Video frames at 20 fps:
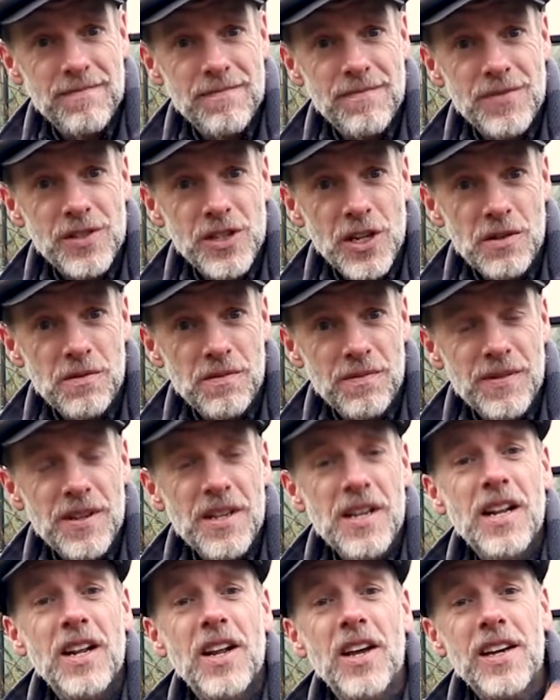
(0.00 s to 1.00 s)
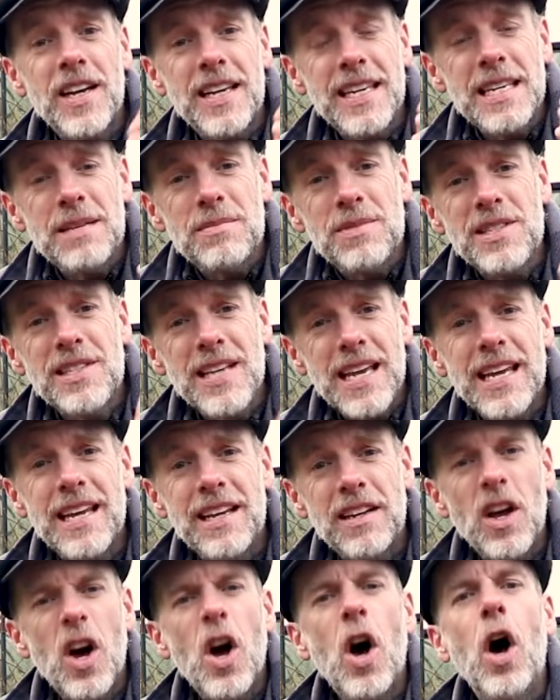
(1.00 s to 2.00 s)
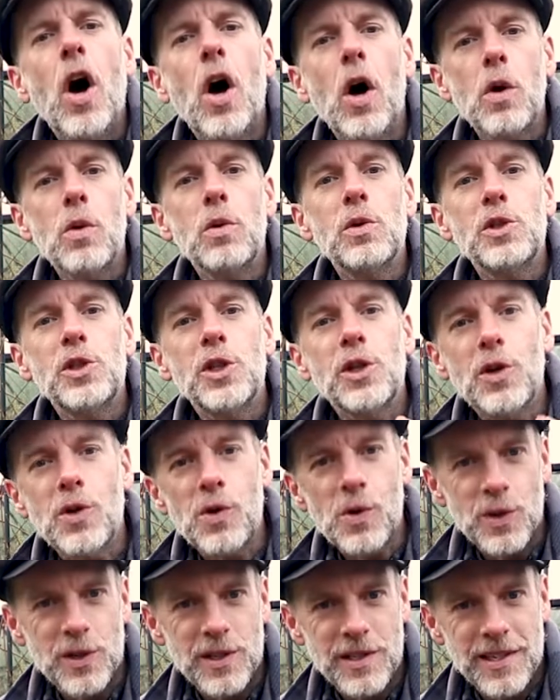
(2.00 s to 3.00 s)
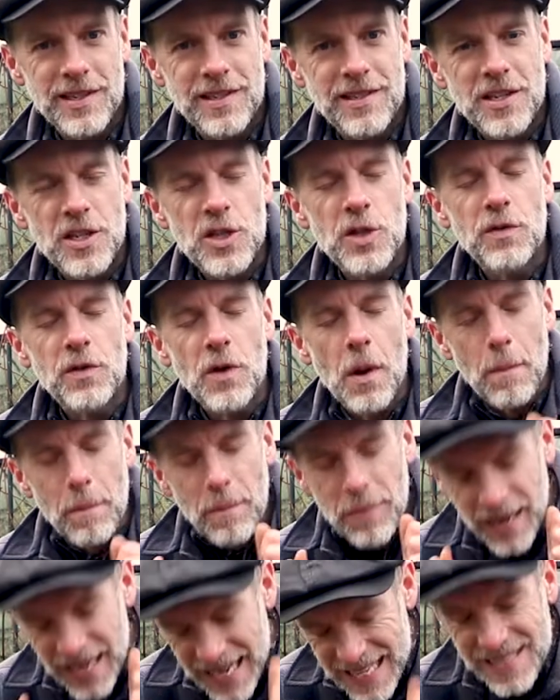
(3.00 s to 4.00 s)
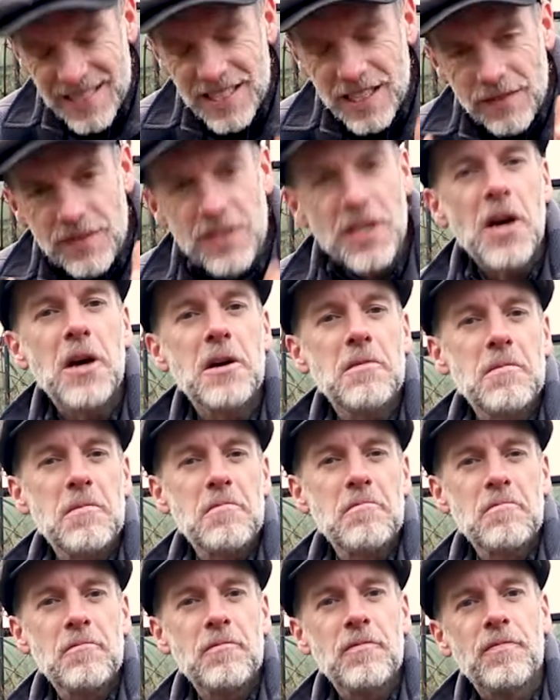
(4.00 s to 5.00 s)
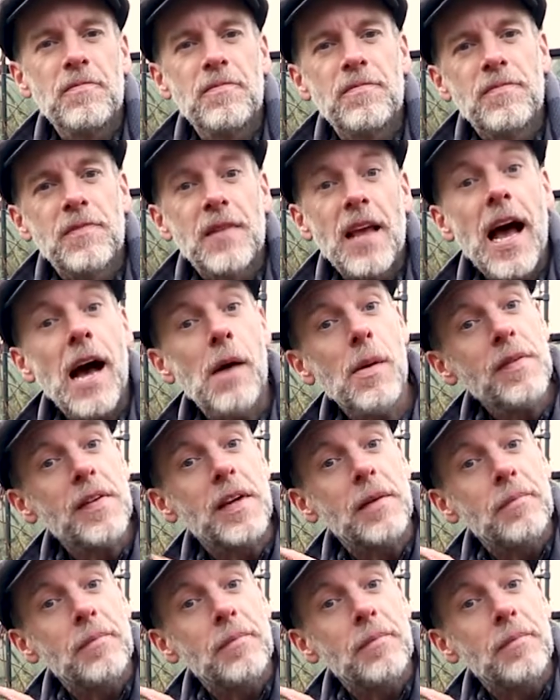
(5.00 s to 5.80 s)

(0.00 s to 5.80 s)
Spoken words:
So, like I keep saying, hold your horses, you've got plenty of time. However,